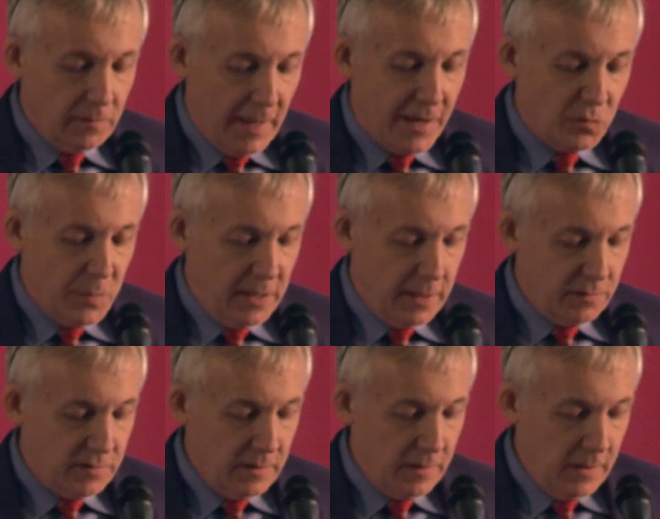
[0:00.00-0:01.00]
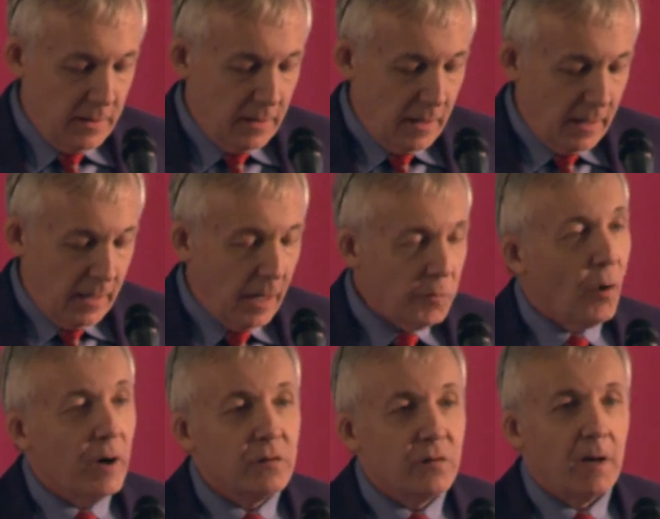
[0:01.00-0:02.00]
and lesbians, and
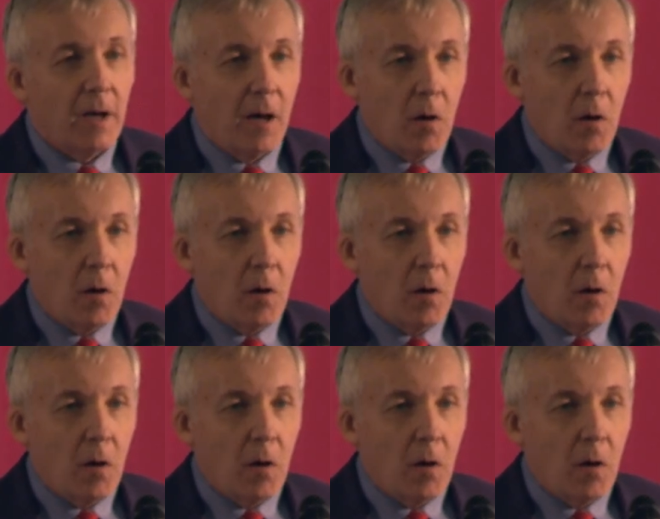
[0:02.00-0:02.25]
nor is it